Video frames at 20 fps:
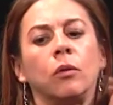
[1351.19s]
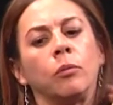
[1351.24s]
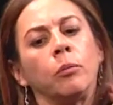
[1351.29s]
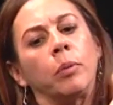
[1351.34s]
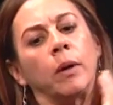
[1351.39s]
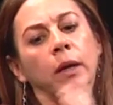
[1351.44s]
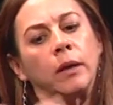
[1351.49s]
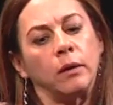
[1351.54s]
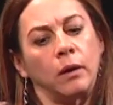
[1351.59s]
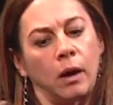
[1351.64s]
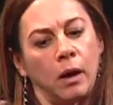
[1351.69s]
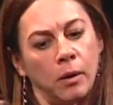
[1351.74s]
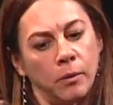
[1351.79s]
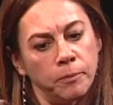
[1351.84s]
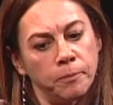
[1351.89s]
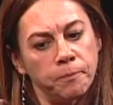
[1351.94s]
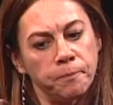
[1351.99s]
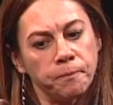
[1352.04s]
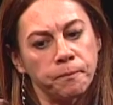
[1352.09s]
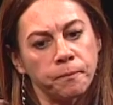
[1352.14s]
But
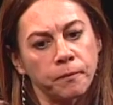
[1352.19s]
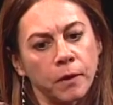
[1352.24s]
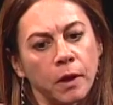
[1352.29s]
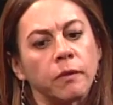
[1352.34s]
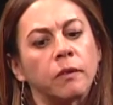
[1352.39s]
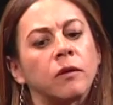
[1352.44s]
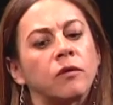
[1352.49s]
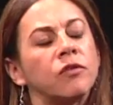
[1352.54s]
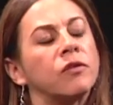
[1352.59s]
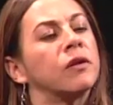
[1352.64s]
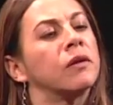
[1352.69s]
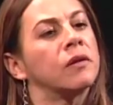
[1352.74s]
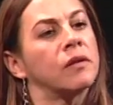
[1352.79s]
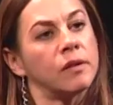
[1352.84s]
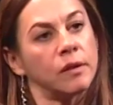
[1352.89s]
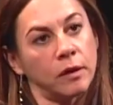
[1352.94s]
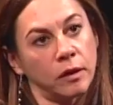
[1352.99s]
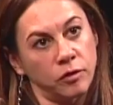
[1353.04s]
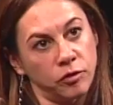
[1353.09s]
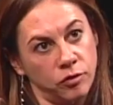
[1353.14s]
there's a
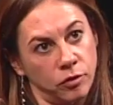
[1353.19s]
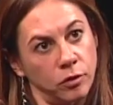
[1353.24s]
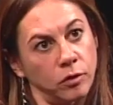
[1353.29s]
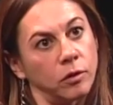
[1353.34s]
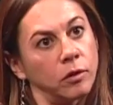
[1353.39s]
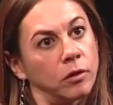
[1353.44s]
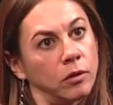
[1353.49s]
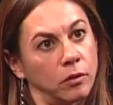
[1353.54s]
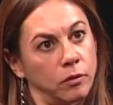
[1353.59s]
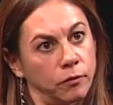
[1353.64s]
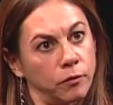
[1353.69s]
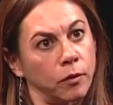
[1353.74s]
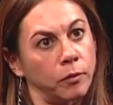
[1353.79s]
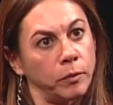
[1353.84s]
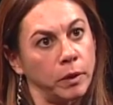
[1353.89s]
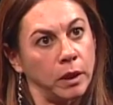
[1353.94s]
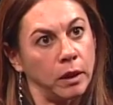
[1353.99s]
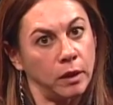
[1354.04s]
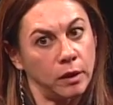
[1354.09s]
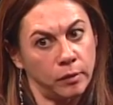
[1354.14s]
distinction for me,